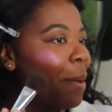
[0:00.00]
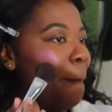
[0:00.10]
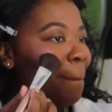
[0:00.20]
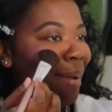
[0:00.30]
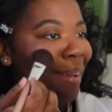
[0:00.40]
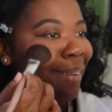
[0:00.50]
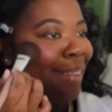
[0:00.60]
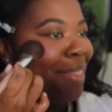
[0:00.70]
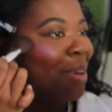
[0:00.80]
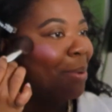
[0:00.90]

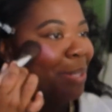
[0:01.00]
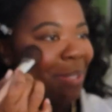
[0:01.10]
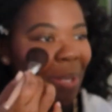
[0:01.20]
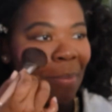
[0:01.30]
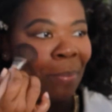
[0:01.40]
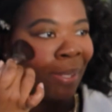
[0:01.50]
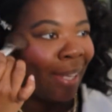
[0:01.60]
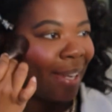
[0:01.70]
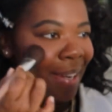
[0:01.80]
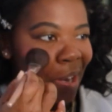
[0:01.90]
And then we're just gonna
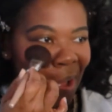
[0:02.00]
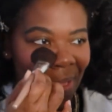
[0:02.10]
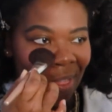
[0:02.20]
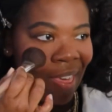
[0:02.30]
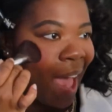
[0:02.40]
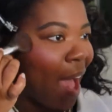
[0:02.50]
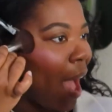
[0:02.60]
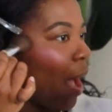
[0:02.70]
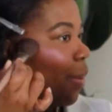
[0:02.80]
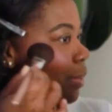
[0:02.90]
blend that
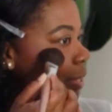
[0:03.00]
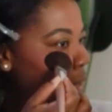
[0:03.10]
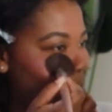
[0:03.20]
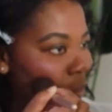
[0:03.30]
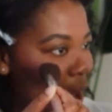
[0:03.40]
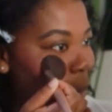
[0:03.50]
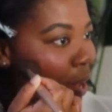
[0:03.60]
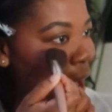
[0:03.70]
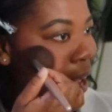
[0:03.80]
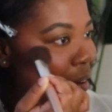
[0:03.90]
out so that we
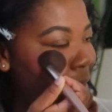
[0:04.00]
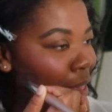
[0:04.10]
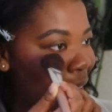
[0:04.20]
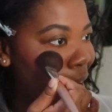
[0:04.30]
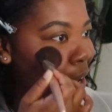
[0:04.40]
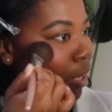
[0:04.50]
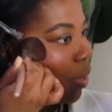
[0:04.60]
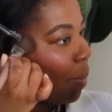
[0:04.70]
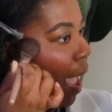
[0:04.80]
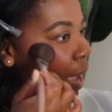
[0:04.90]
have that color
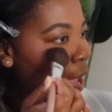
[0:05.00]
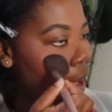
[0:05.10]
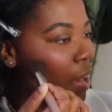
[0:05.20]
back.